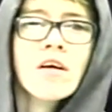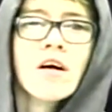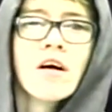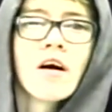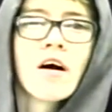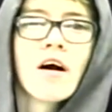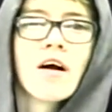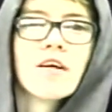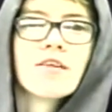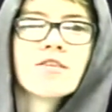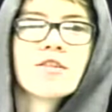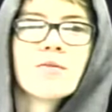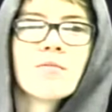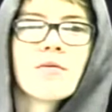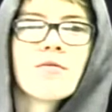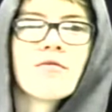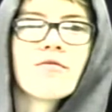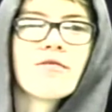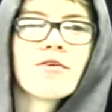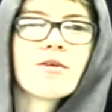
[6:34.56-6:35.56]
Alright, Super
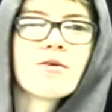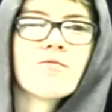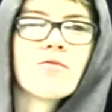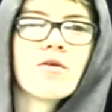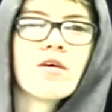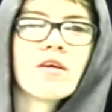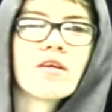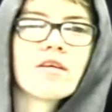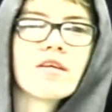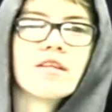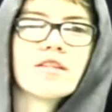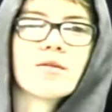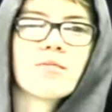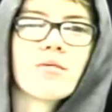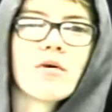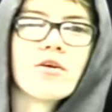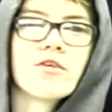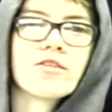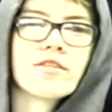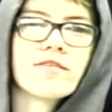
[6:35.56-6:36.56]
Bowl 51 is
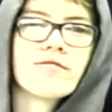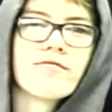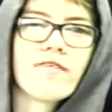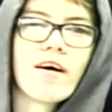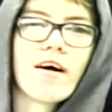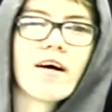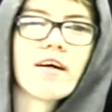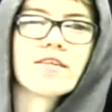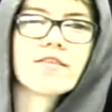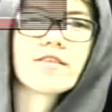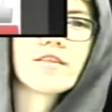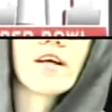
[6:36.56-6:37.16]
approaching fast.